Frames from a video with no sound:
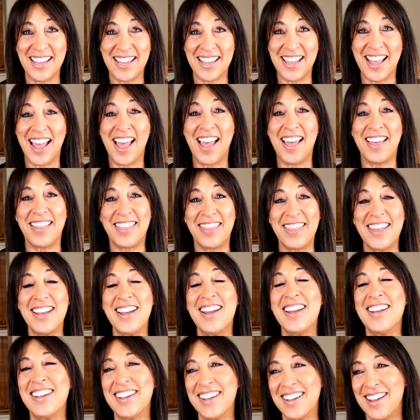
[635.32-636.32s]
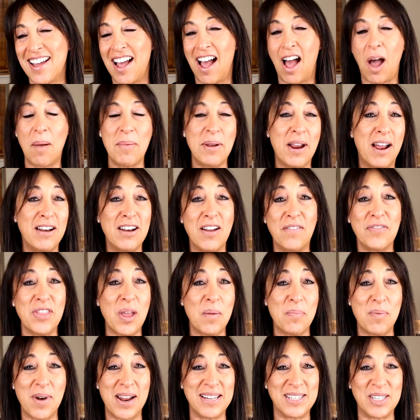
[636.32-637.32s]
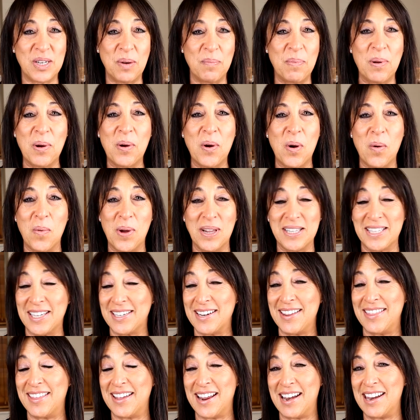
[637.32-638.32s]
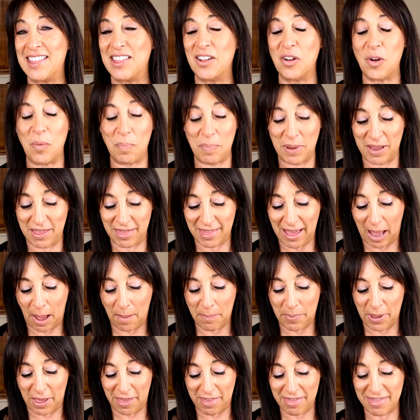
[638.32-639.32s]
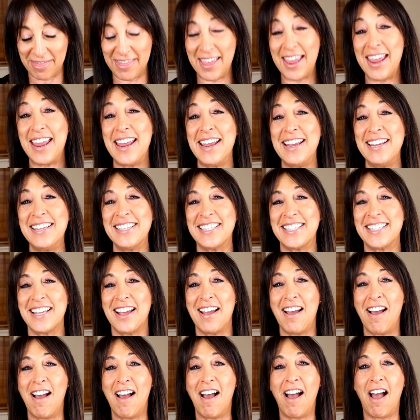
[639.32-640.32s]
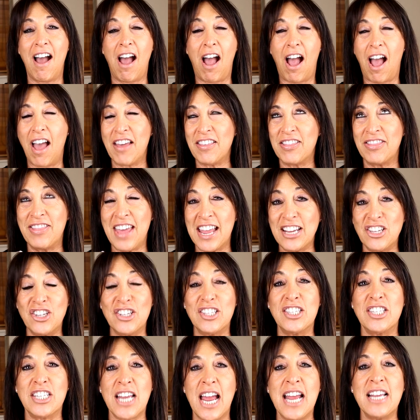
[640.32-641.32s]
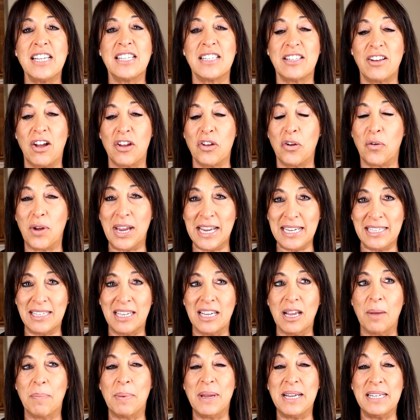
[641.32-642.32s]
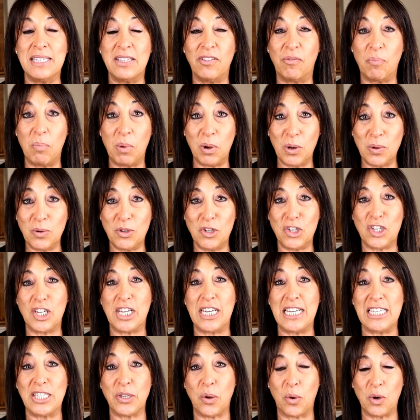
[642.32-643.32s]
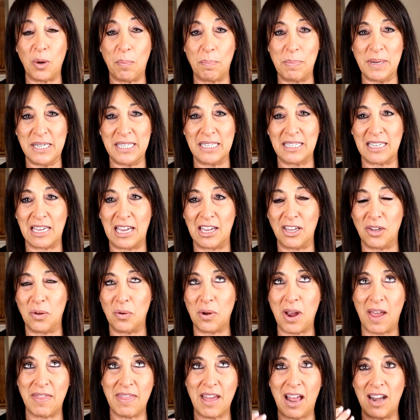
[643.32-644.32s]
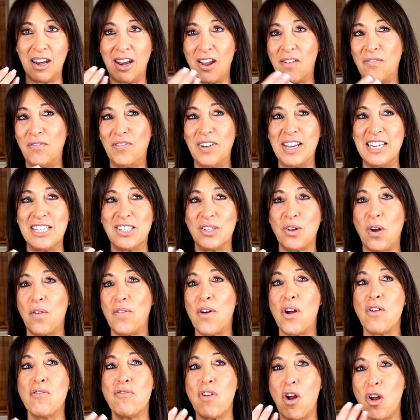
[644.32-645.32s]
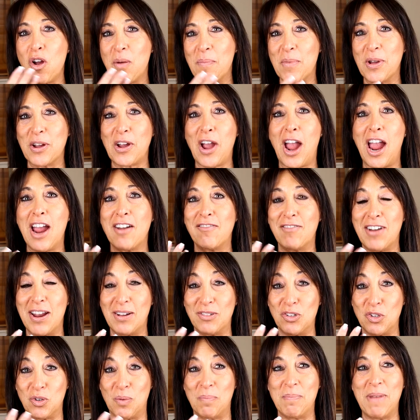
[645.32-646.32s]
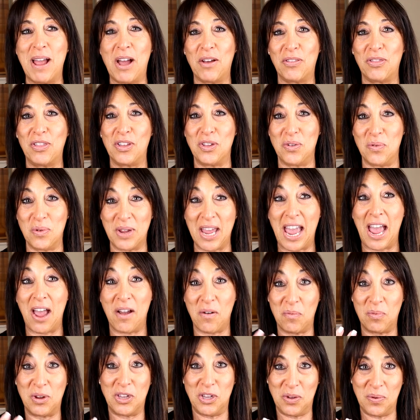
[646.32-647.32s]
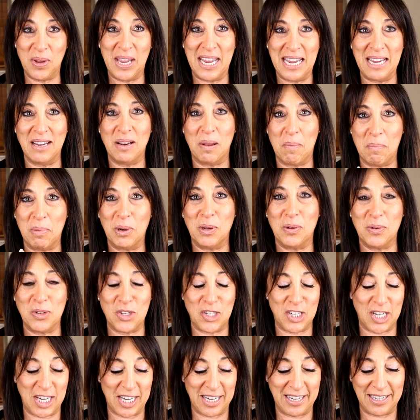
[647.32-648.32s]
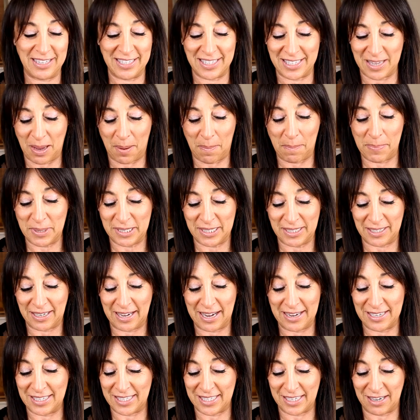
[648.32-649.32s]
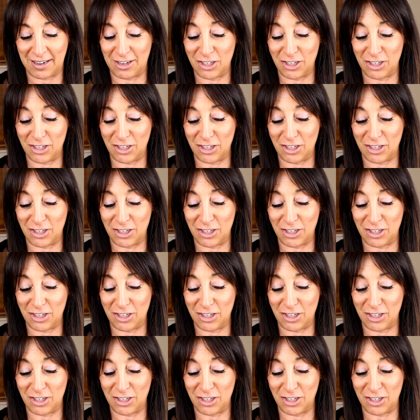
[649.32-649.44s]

I mean, I love their Branston Pickle ones. I didn't think anything could beat that, but these, they just taste like you're eating a piece of blue cheese on a biscuit. You get that lovely sort of aroma going around your mouth that you get when you eat blue cheese and biscuits.